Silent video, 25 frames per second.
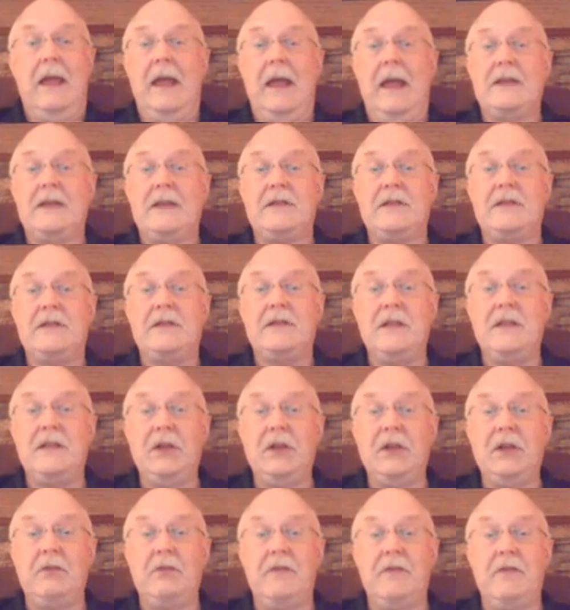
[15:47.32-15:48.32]
And it's a
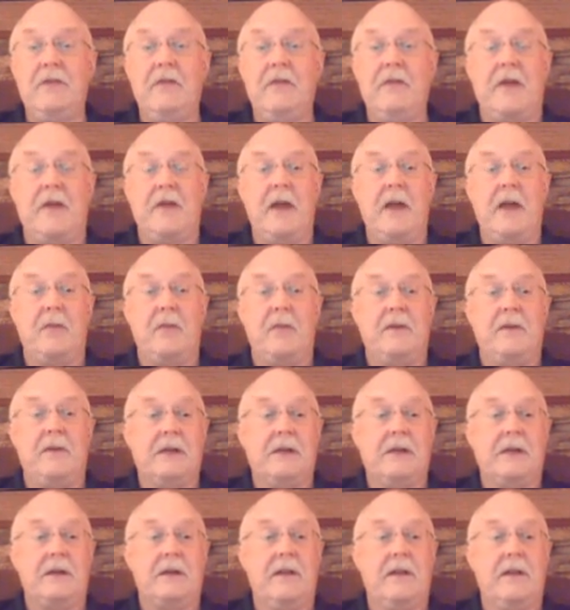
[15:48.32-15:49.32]
steel-driven fire
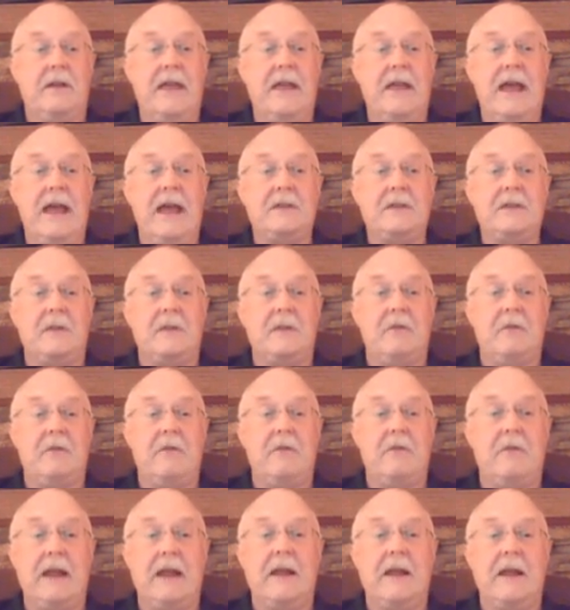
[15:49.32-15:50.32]
protection. That has been
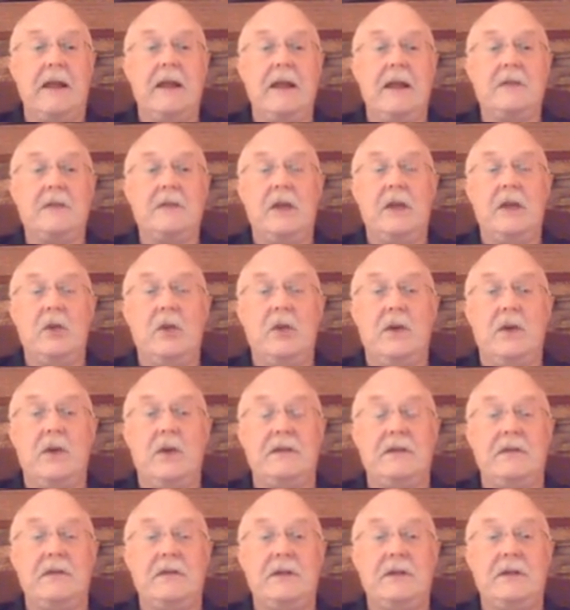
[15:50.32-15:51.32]
recognized by
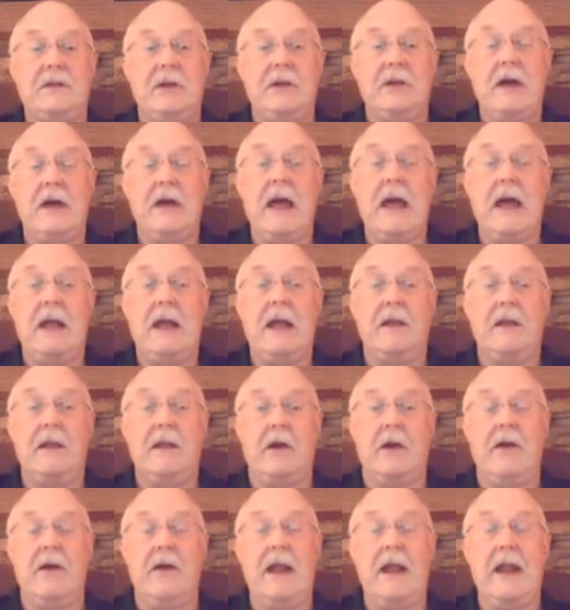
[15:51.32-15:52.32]
UL 1709 and
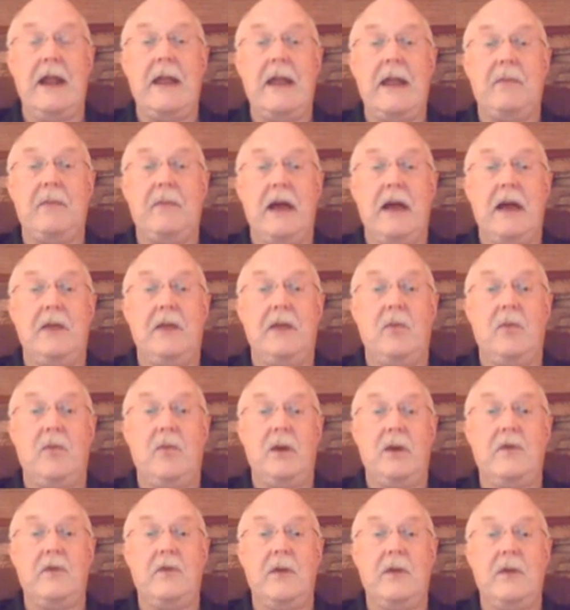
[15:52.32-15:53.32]
the current API
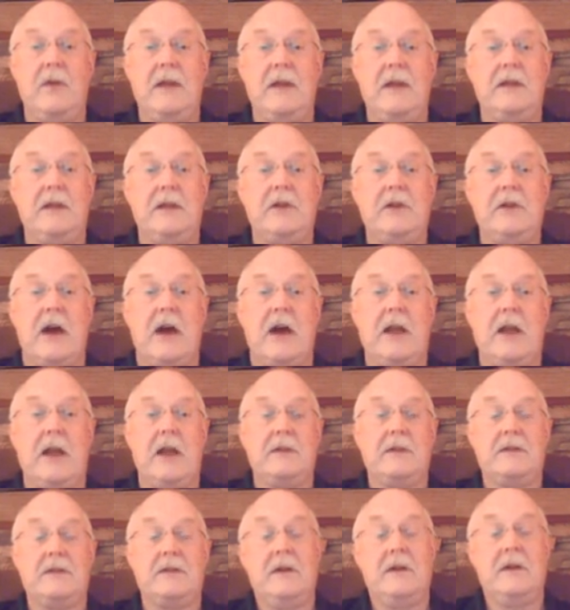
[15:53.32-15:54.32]
2218
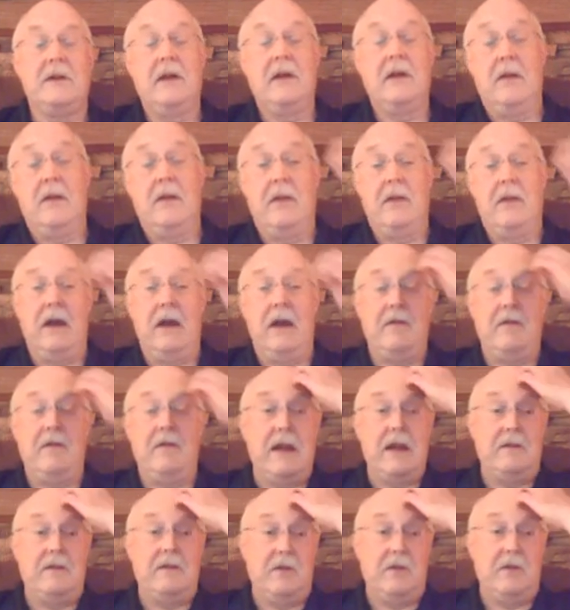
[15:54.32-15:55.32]
documents. Matter of
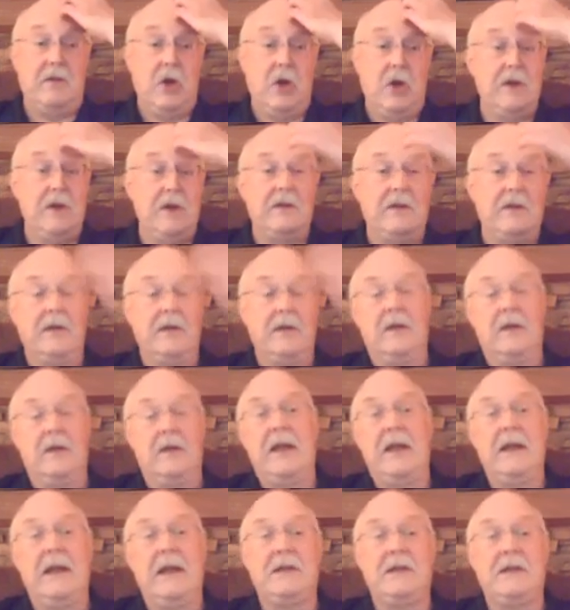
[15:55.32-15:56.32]
fact, if you go into the
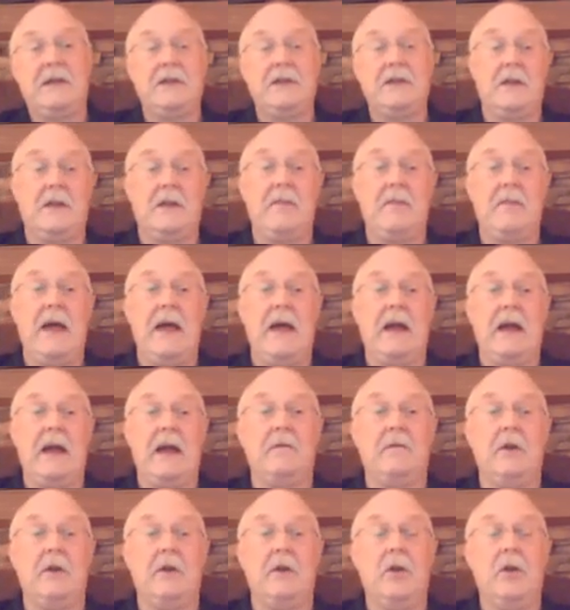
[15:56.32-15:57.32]
appendixes in the
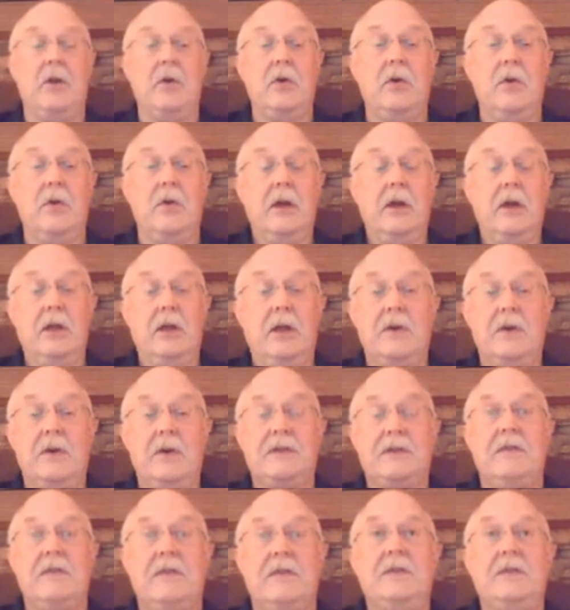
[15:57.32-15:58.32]
back of the new
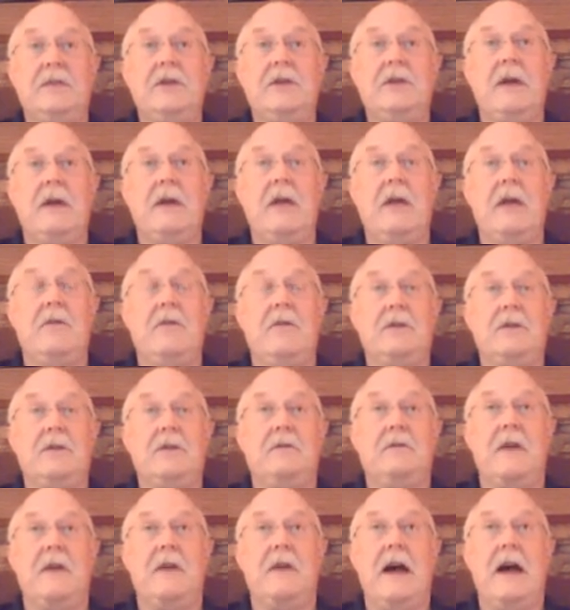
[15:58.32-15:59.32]
UL 1709
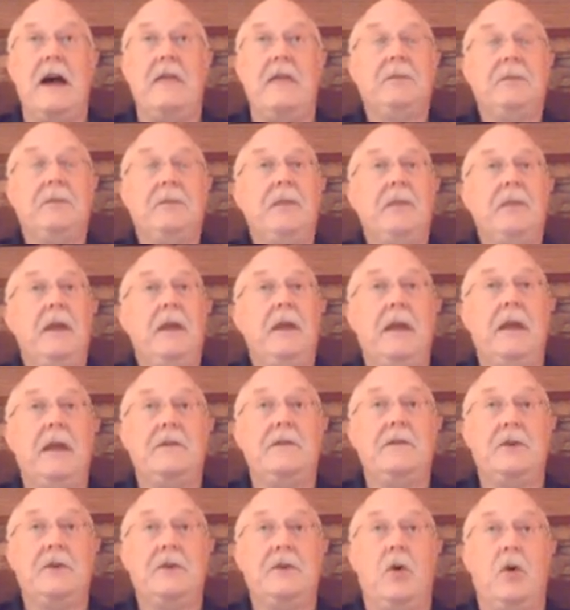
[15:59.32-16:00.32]
version 5,
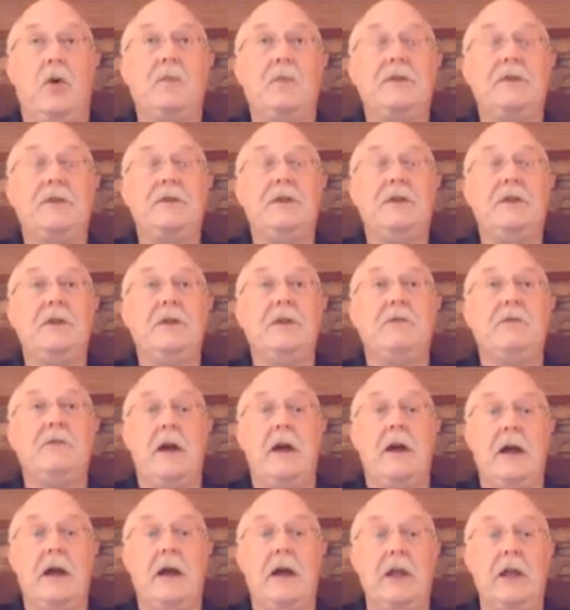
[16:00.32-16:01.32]
it gives you a whole procedure
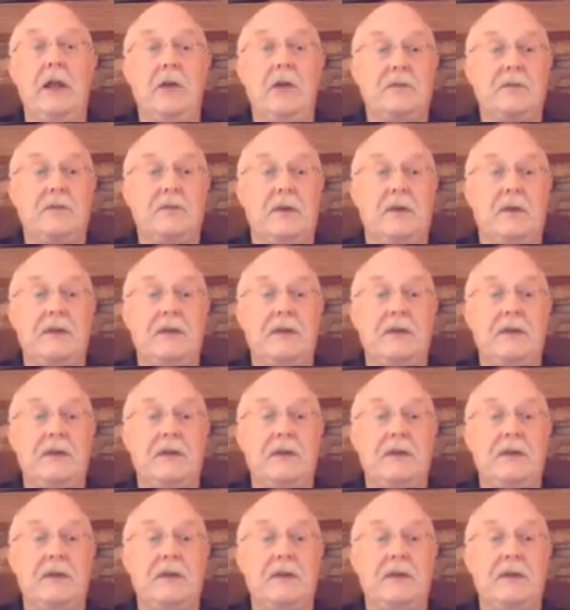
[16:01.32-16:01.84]
on how to use